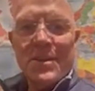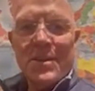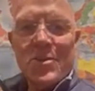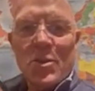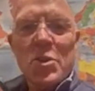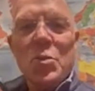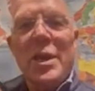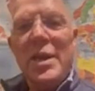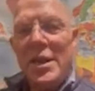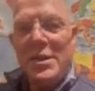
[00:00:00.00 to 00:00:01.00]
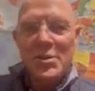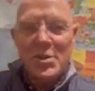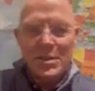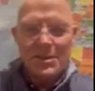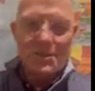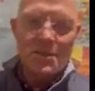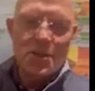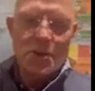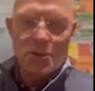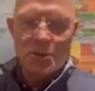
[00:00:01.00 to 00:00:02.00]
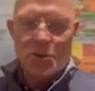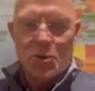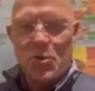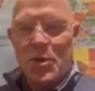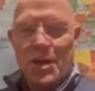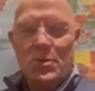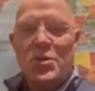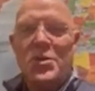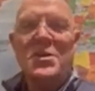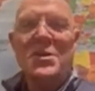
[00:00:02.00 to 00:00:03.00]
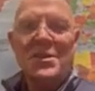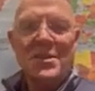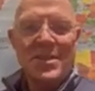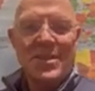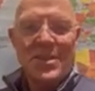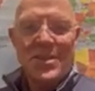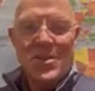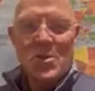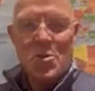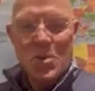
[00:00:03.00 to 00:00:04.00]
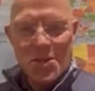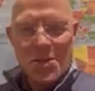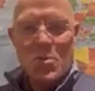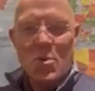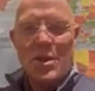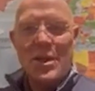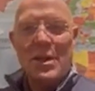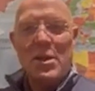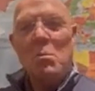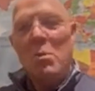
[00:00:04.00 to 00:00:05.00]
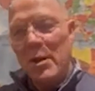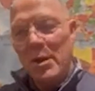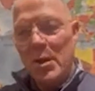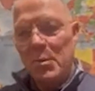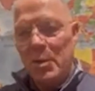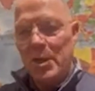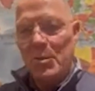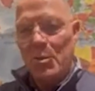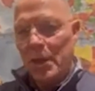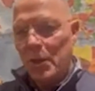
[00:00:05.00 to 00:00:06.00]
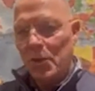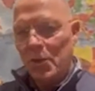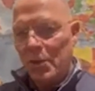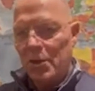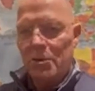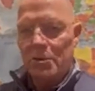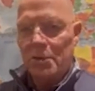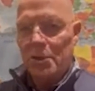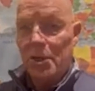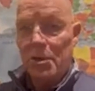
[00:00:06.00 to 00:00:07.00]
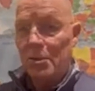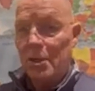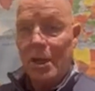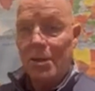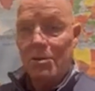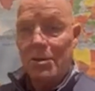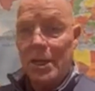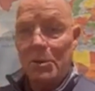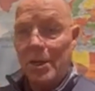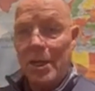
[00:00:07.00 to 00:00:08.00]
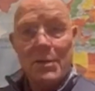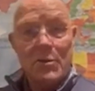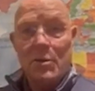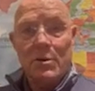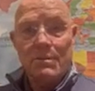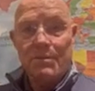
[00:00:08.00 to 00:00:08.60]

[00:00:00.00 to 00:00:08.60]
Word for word: So as we end the year two thousand twenty-one and embark upon a brand new year, a year that I thought I would never